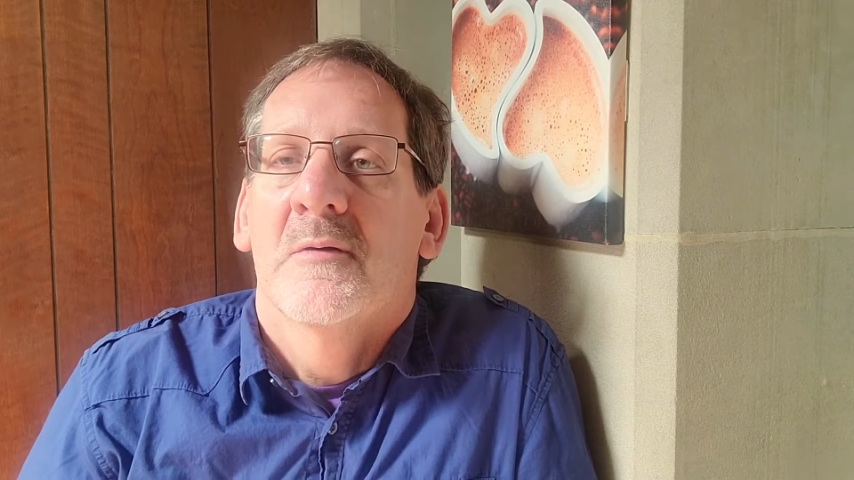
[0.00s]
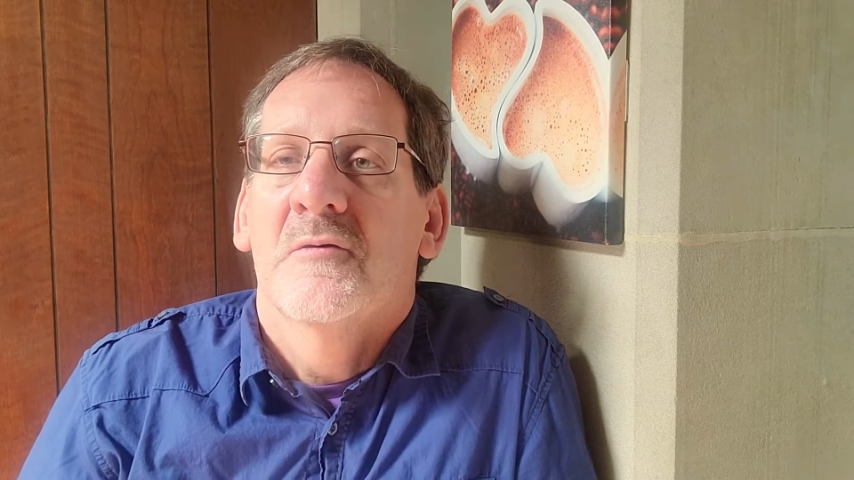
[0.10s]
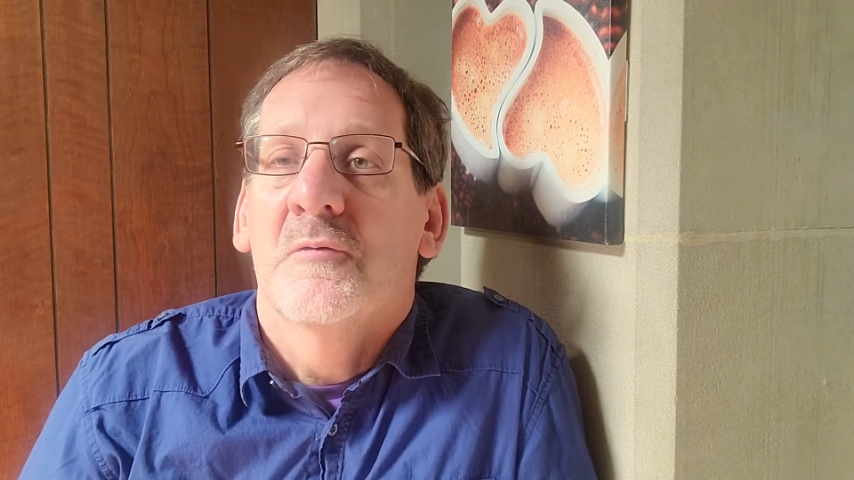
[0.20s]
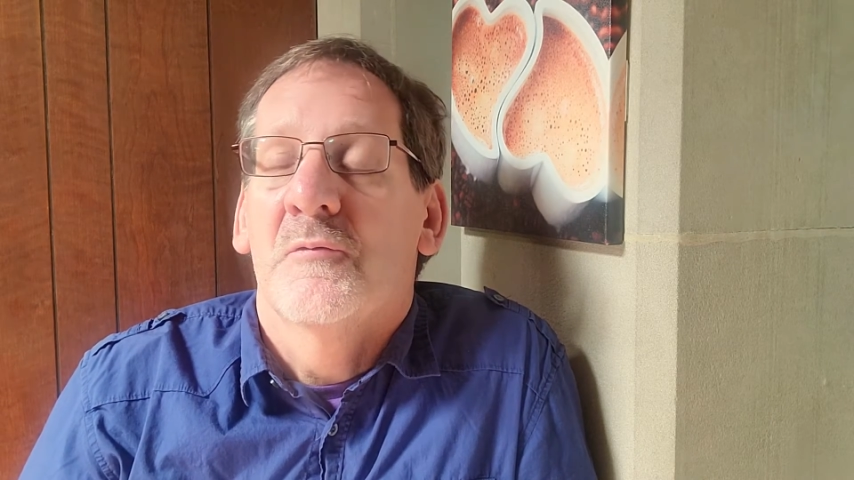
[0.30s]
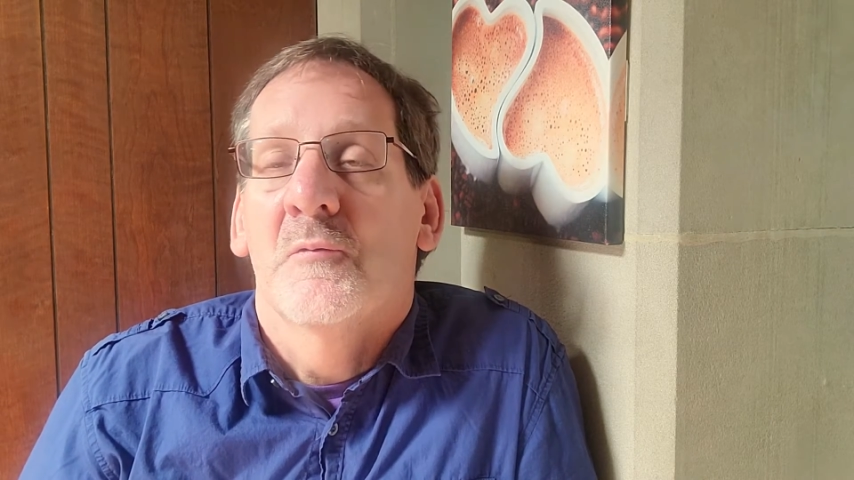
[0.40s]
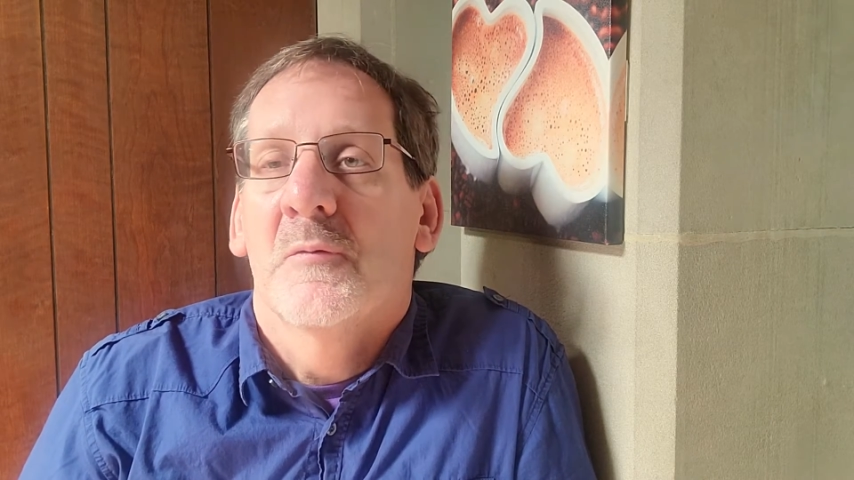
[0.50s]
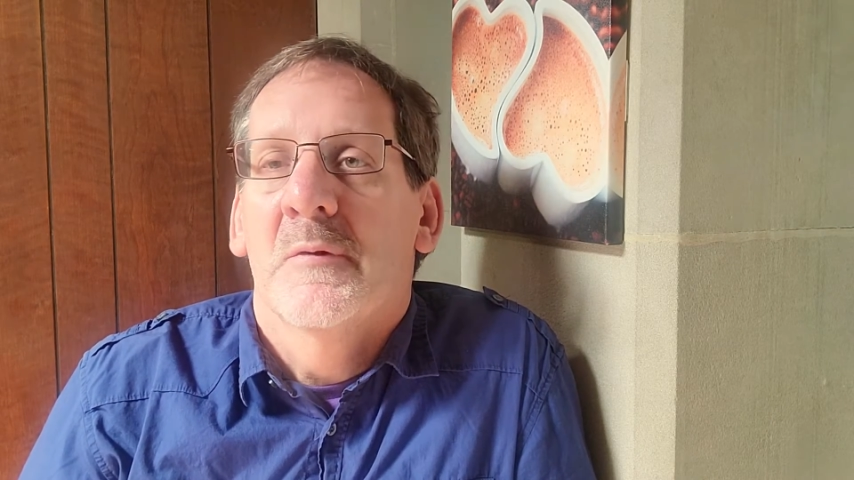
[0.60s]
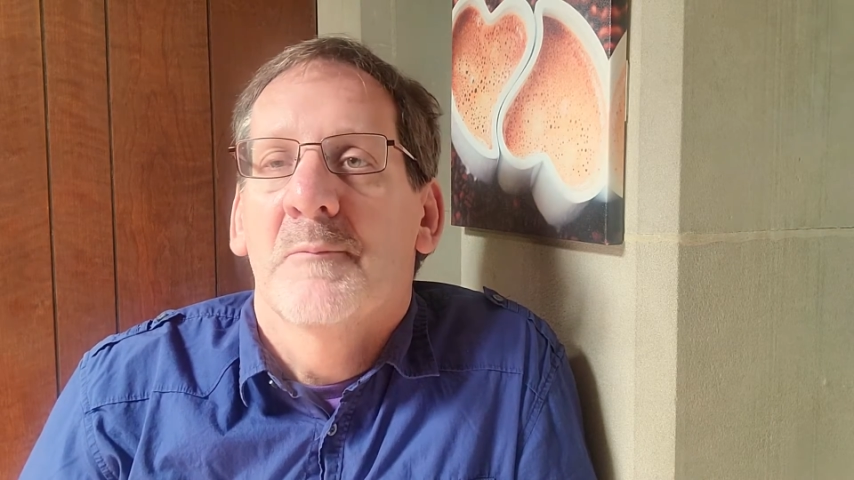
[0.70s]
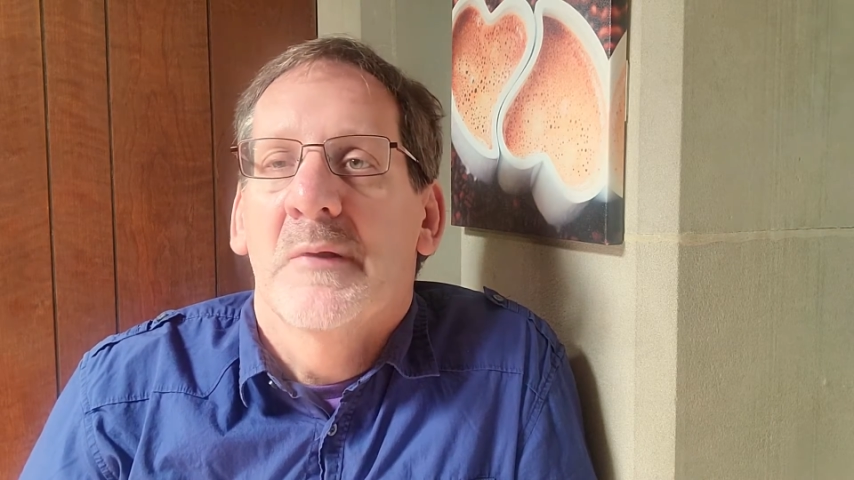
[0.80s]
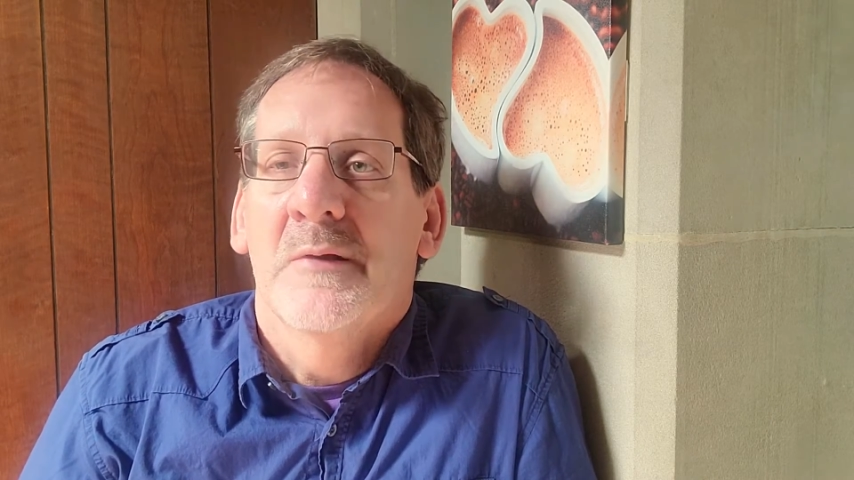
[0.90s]
she was the one
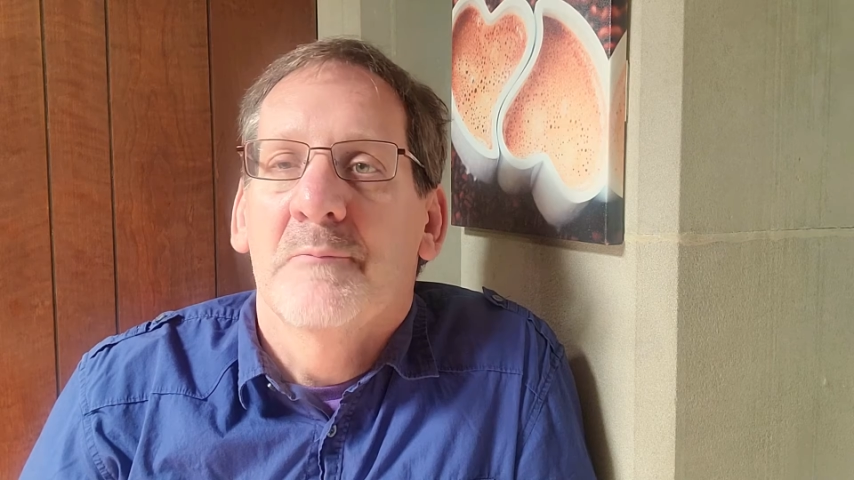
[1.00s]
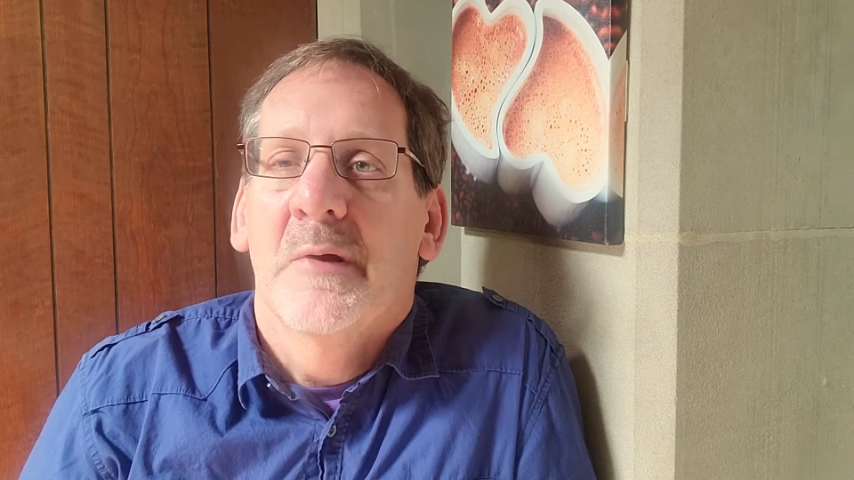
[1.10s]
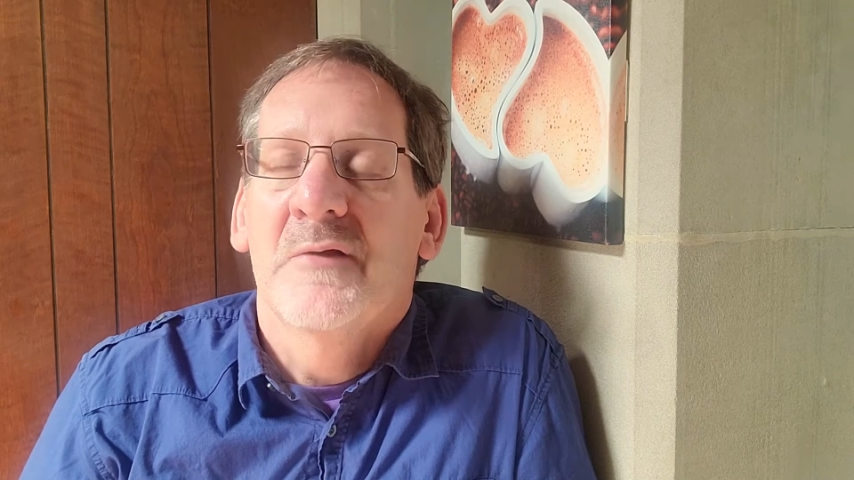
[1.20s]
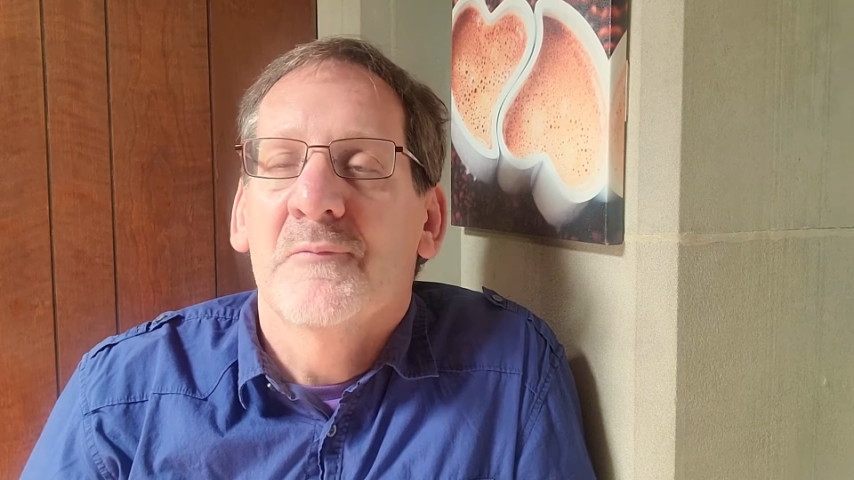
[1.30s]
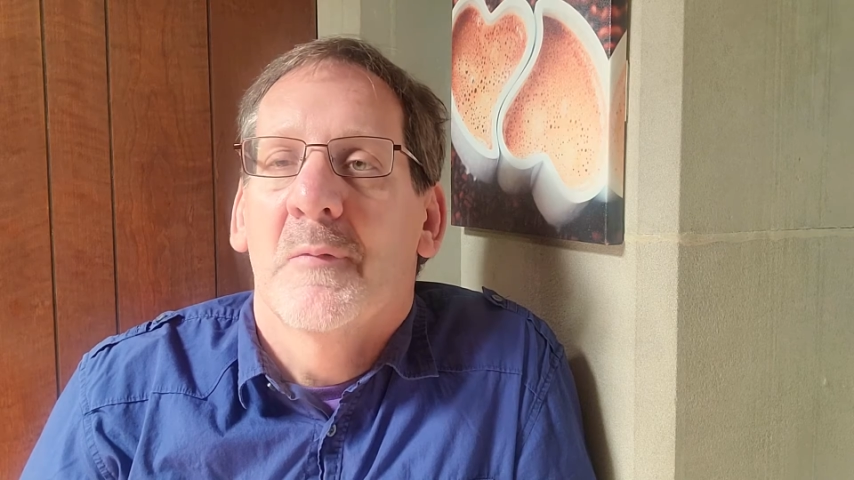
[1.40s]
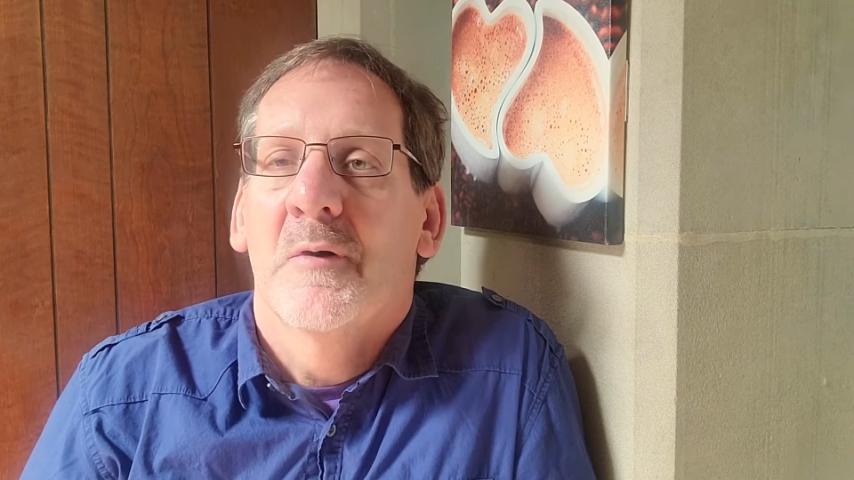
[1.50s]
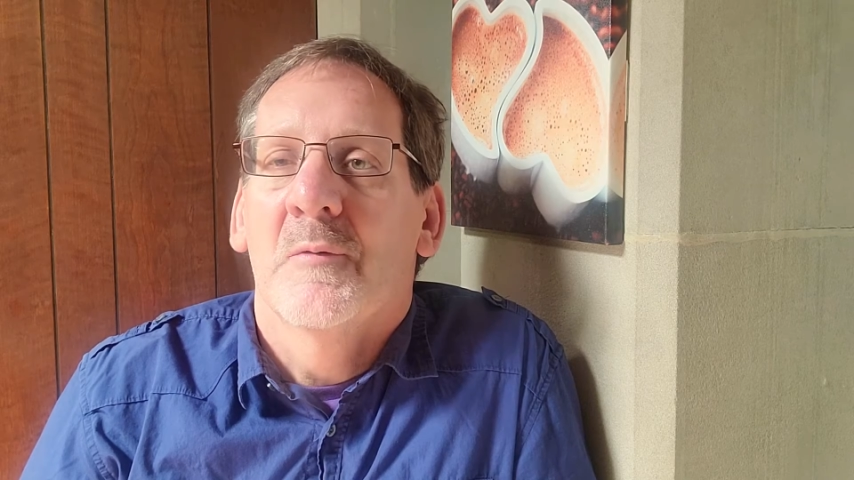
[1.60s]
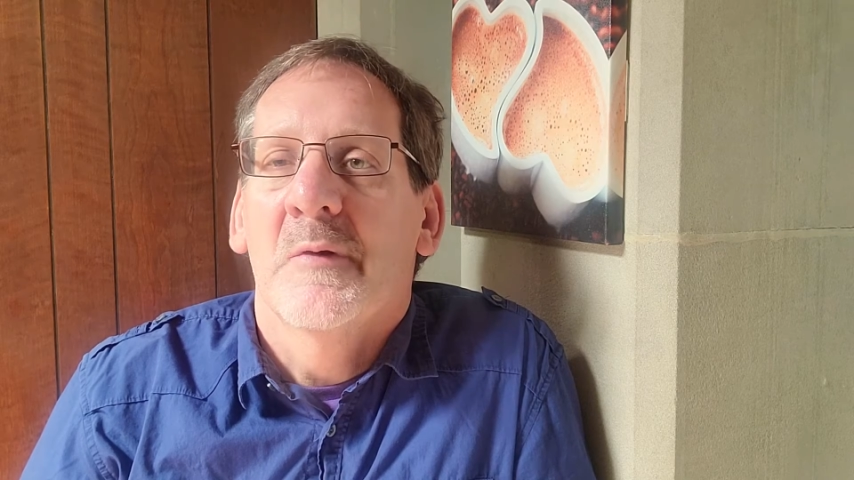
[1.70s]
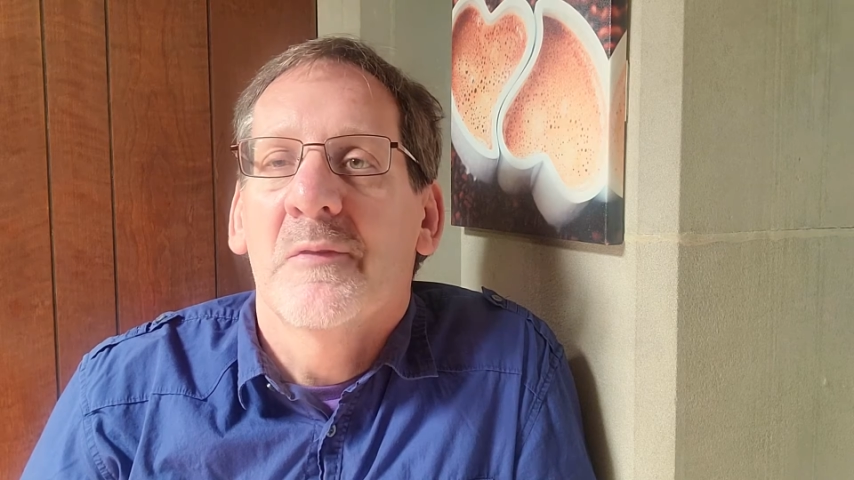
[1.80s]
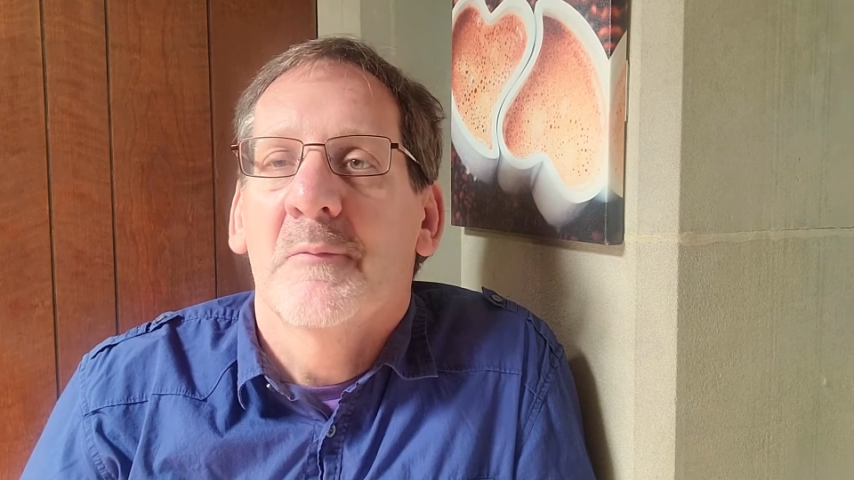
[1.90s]
that played baseball with